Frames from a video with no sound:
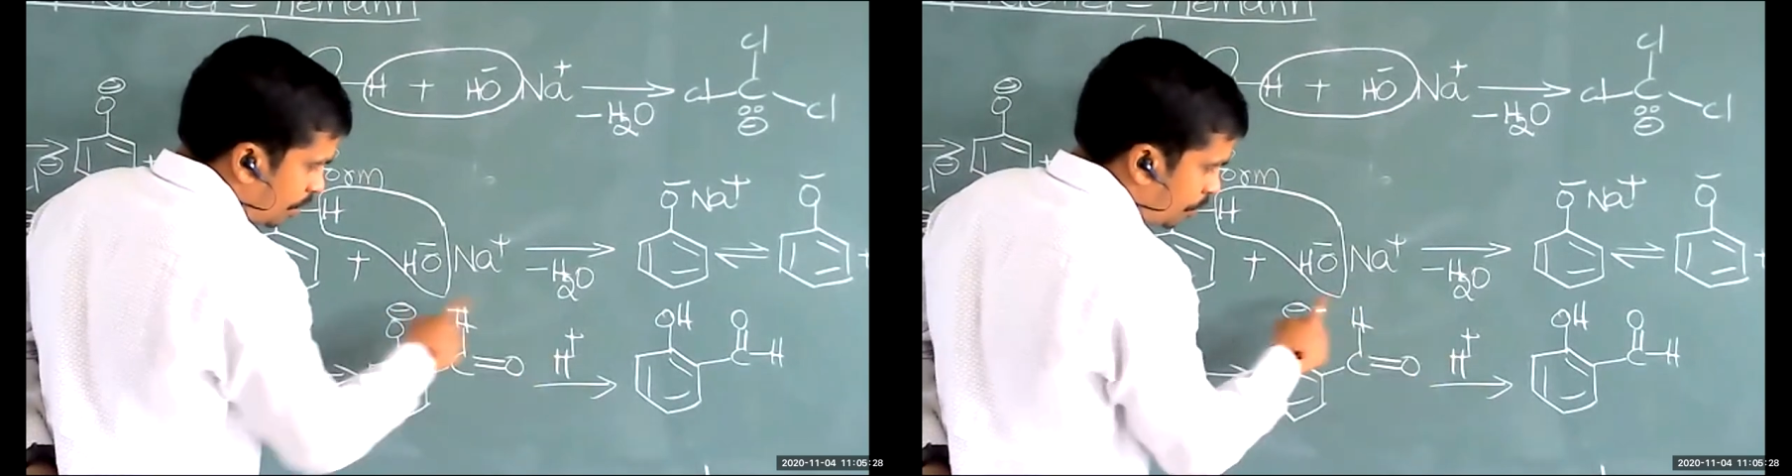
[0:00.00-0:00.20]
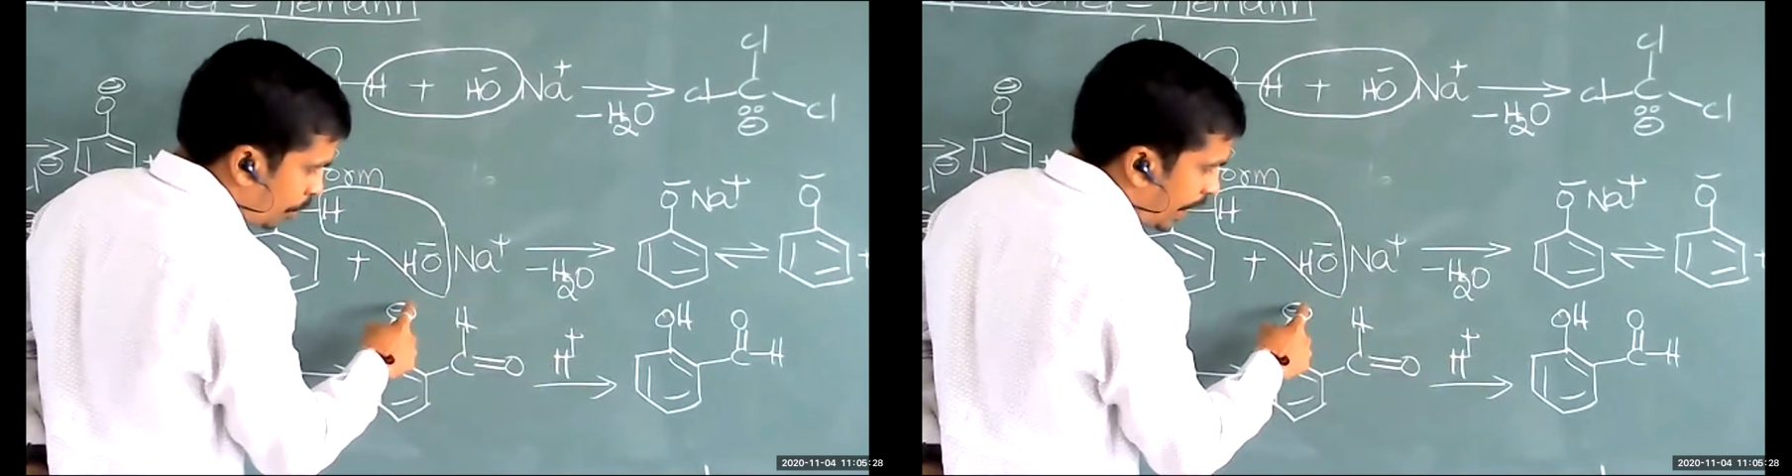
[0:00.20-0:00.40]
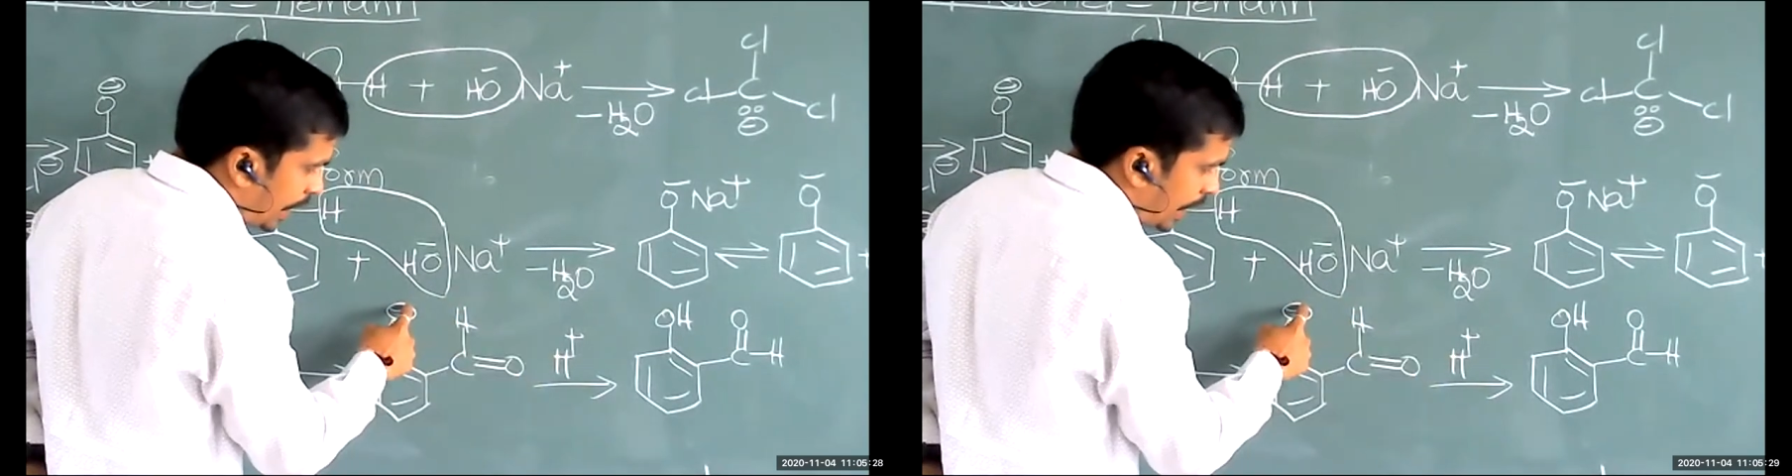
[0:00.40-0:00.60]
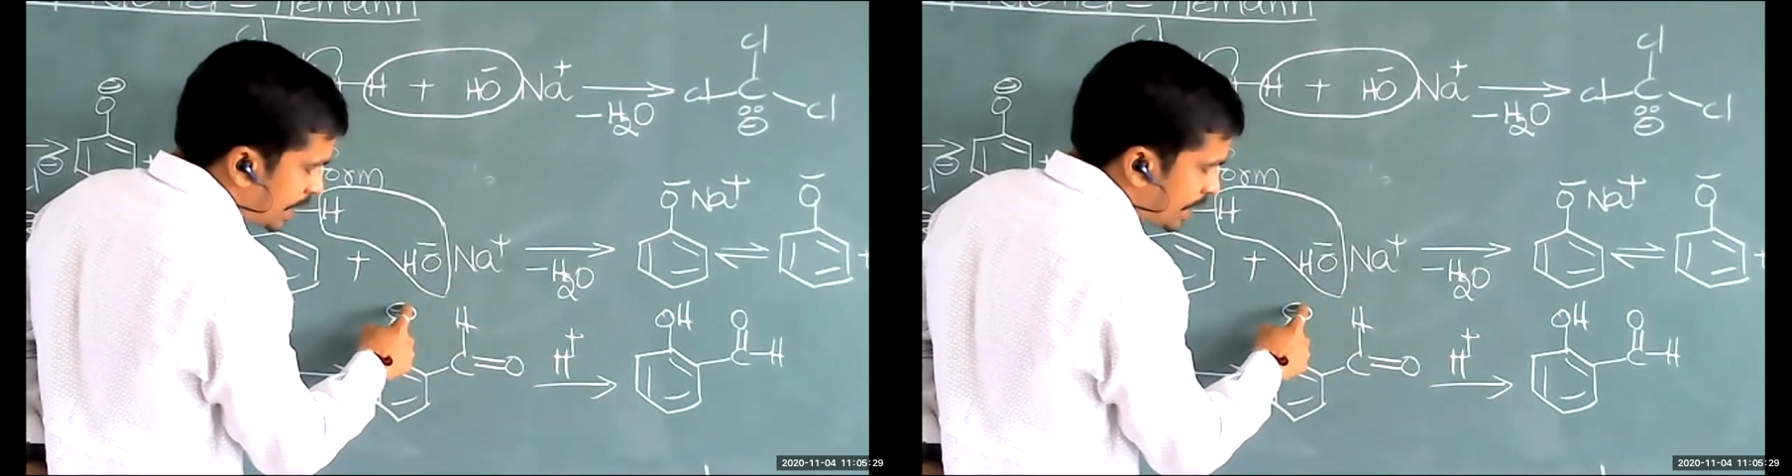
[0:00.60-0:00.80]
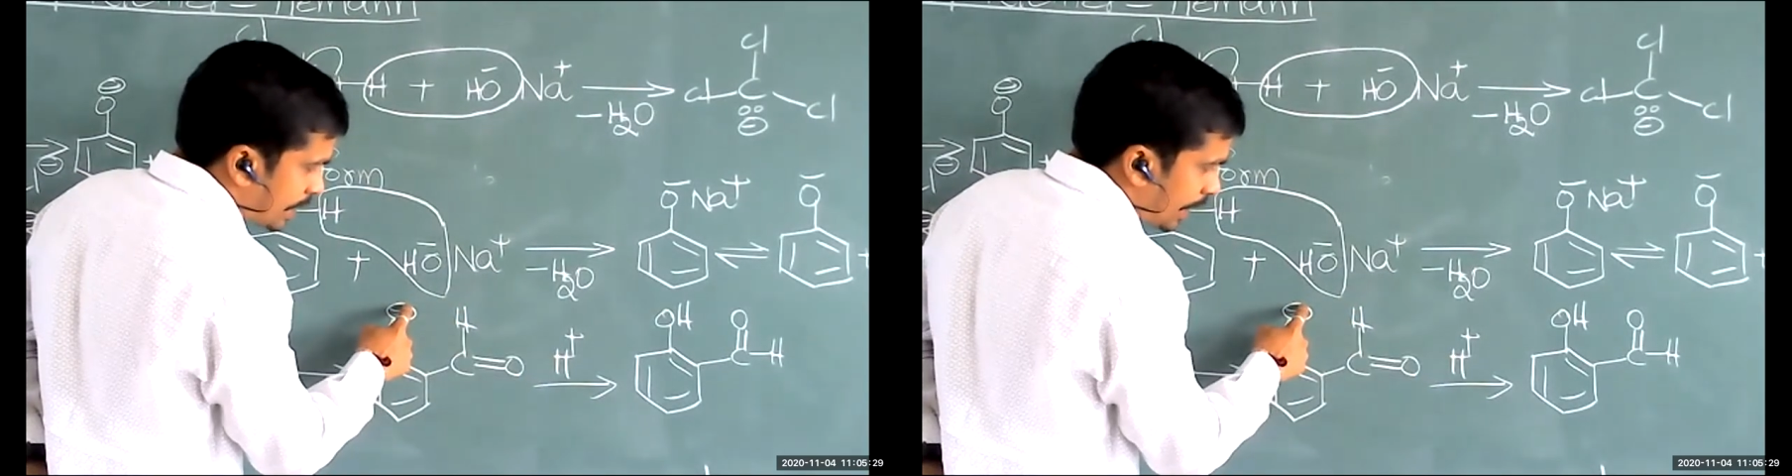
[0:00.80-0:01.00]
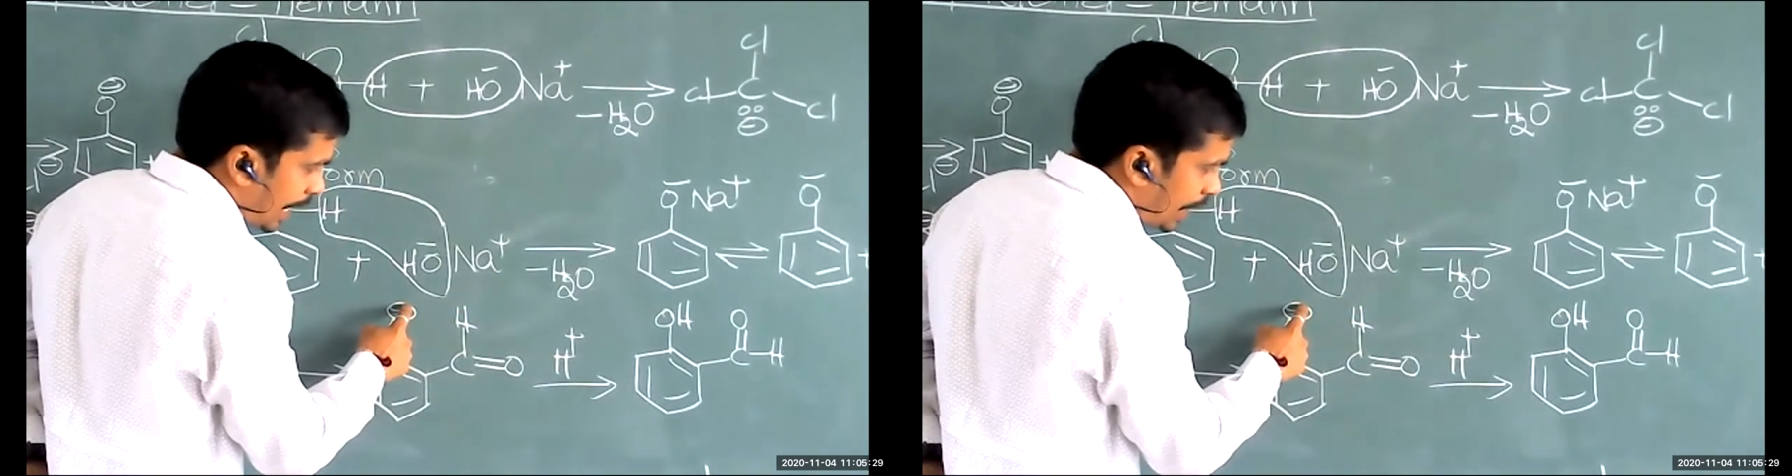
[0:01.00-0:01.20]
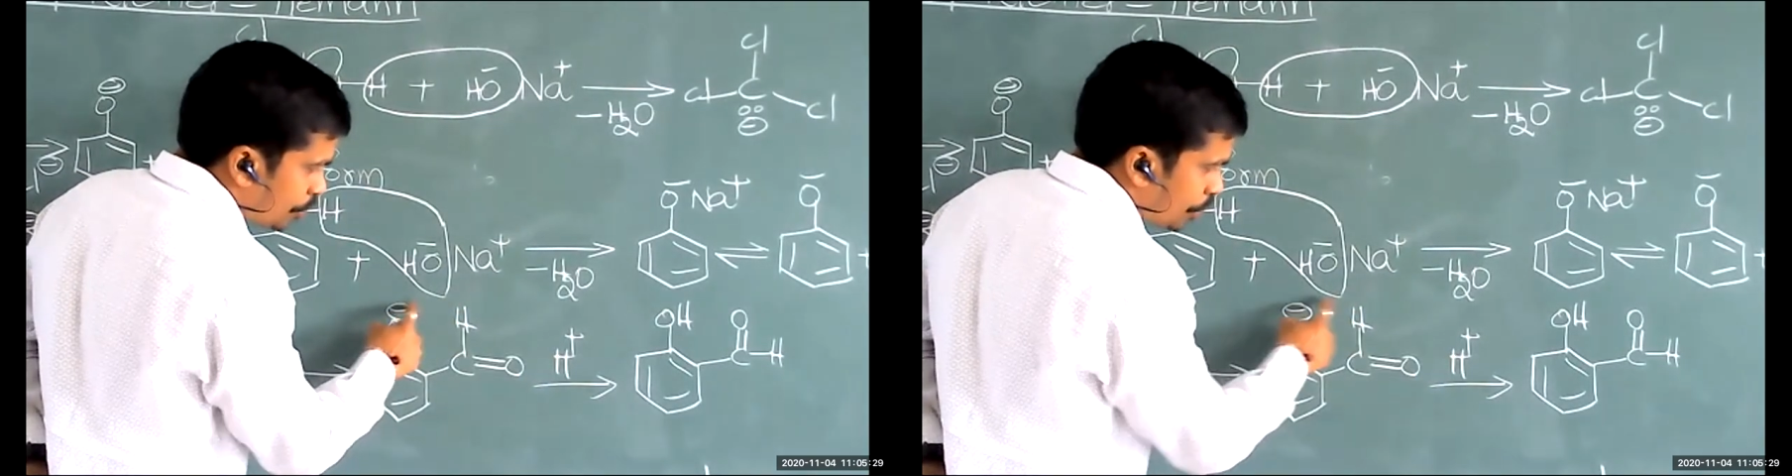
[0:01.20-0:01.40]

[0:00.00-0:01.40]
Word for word: donating its uh, negative